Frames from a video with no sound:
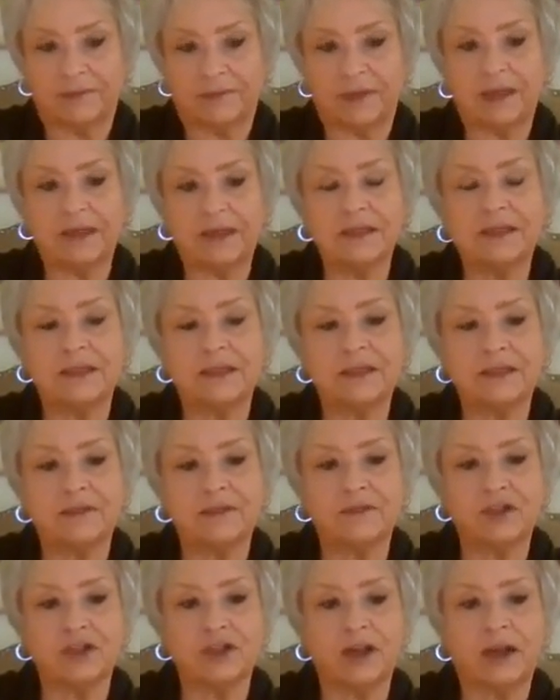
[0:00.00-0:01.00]
The innocence of
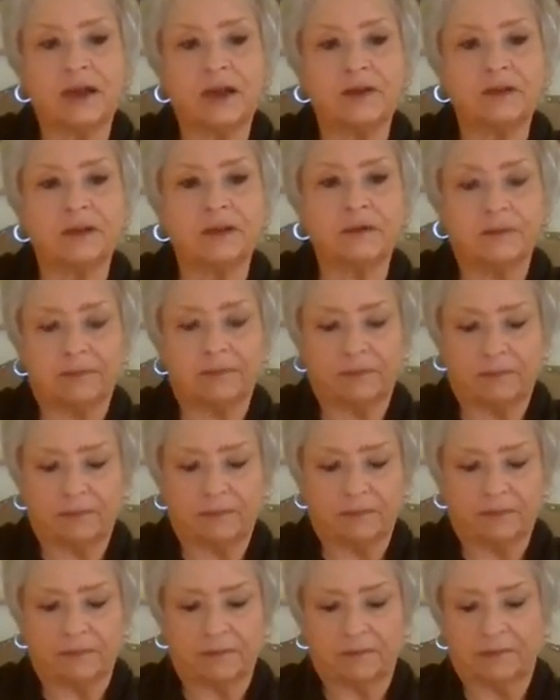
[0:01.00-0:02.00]
a child.
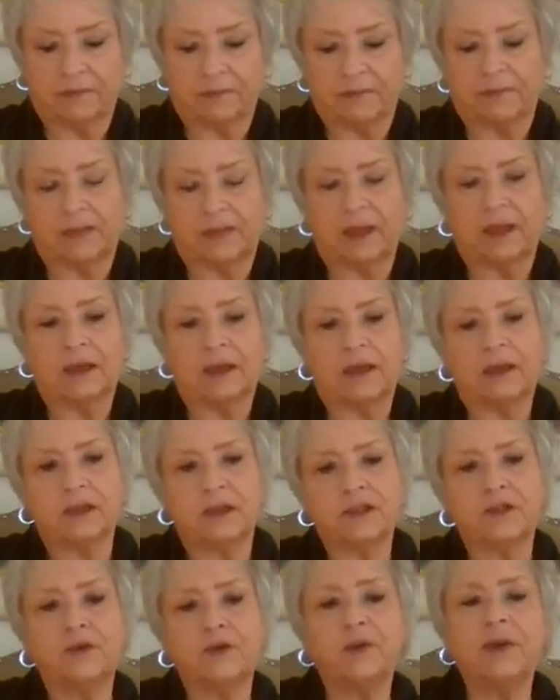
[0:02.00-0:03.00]

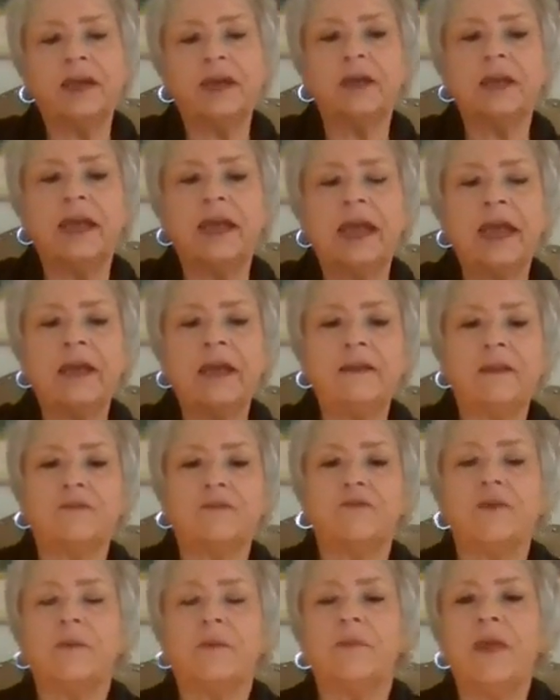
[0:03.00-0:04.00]
So we could gain
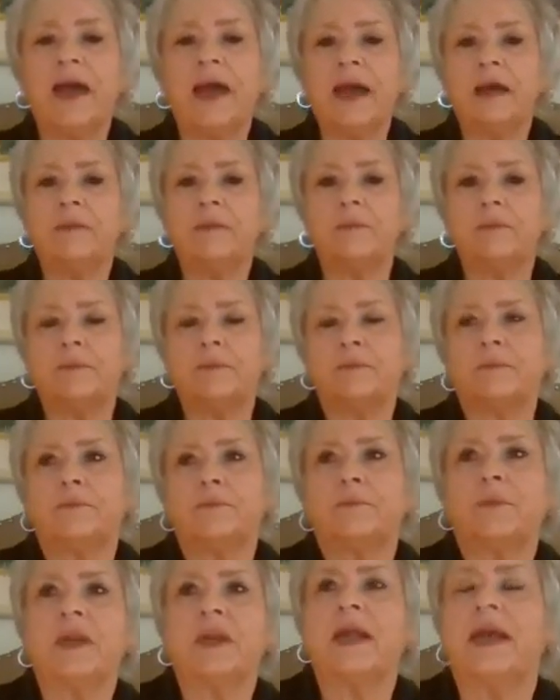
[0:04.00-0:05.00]
from that
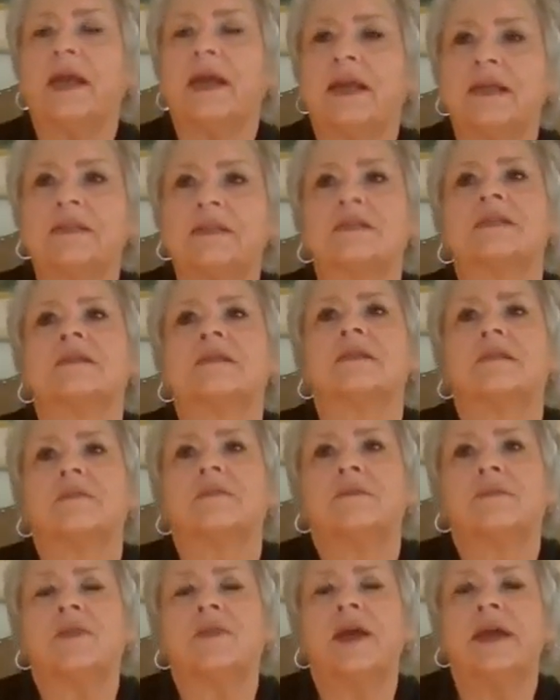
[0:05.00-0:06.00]
place,
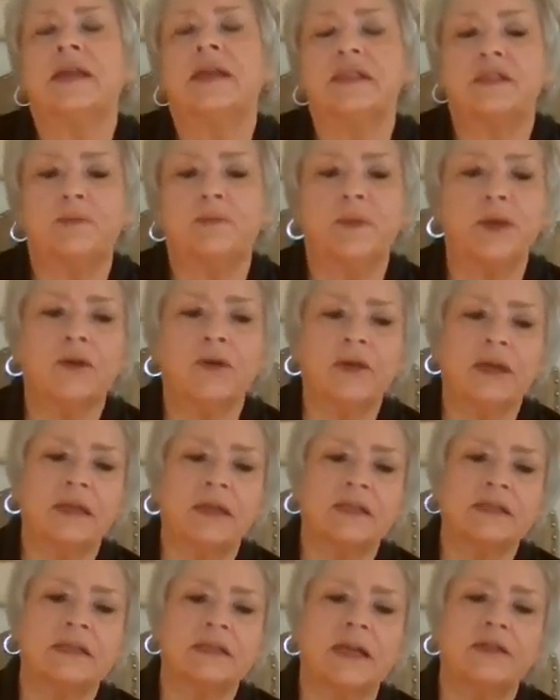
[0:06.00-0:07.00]
that
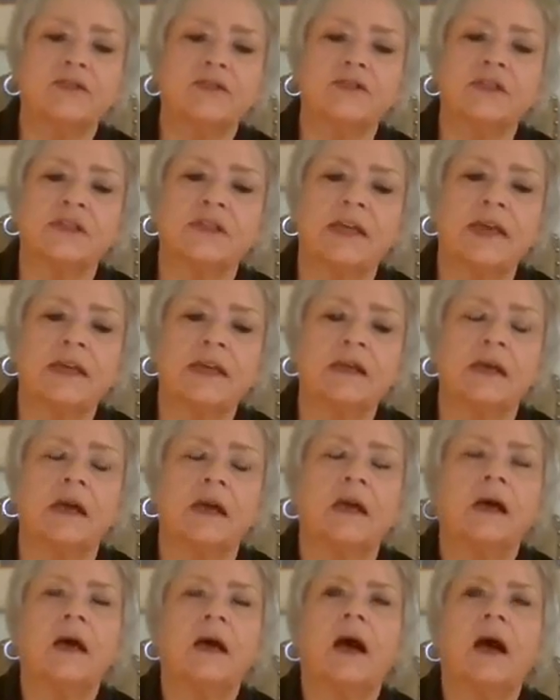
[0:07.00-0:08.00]
experience, and understanding
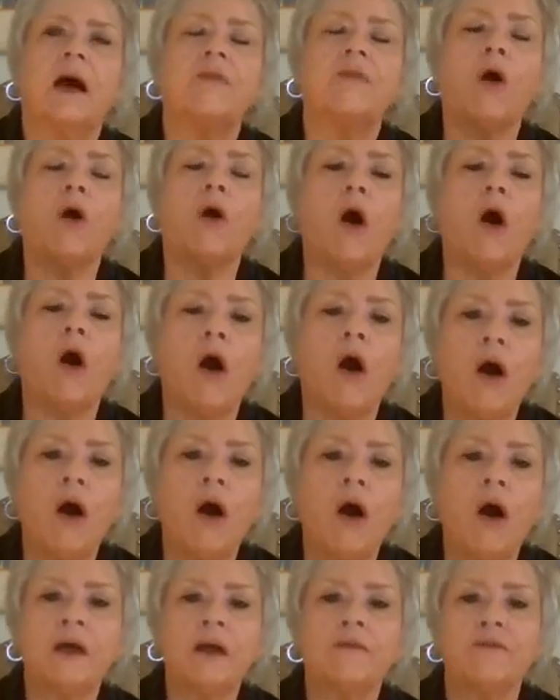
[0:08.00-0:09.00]
of
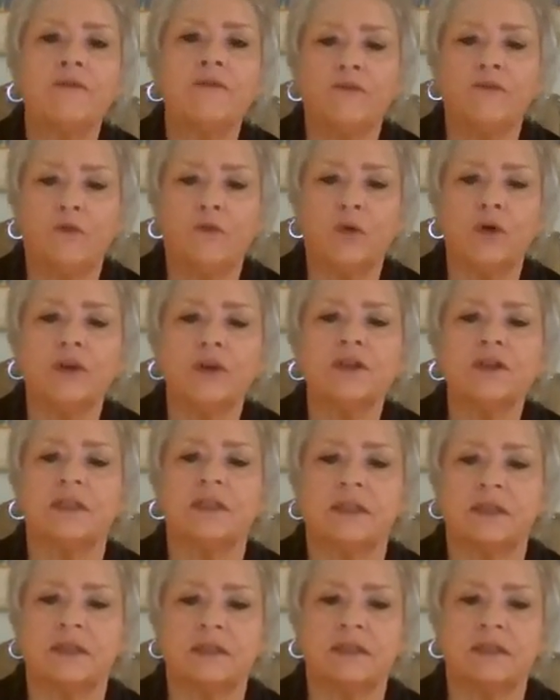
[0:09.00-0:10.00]
all of the
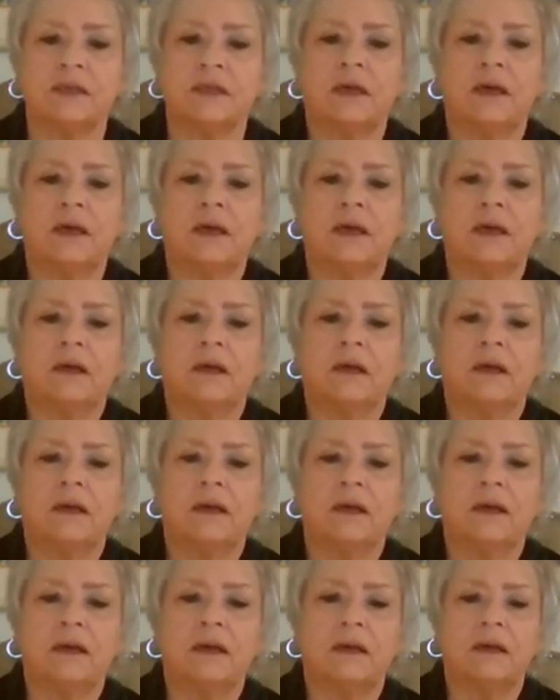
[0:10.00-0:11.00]
forces
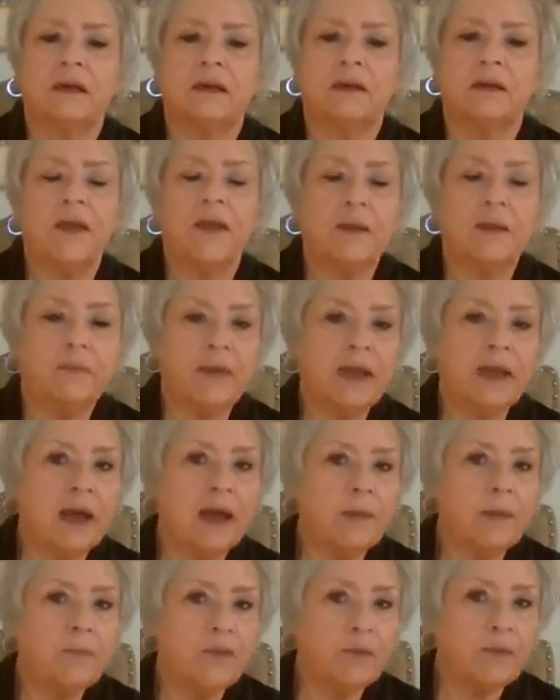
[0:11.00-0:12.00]
that make
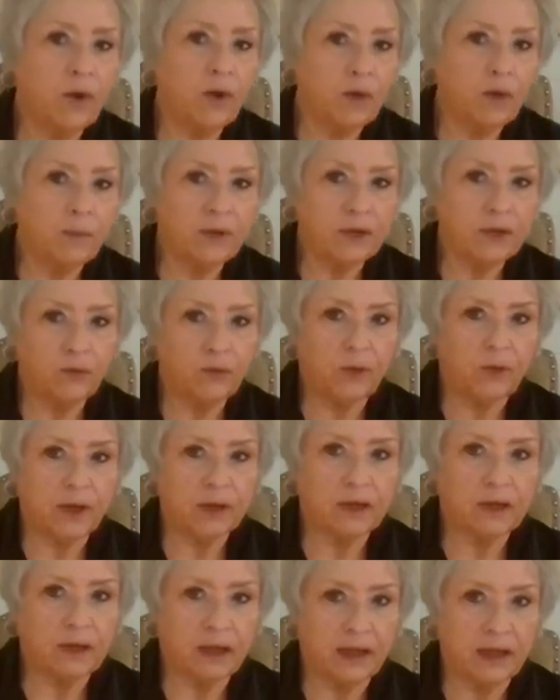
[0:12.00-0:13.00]
up the moment you
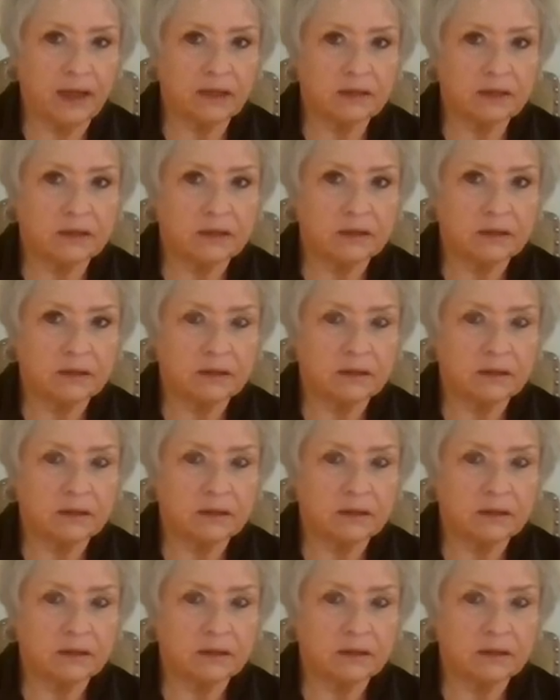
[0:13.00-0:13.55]
recollect.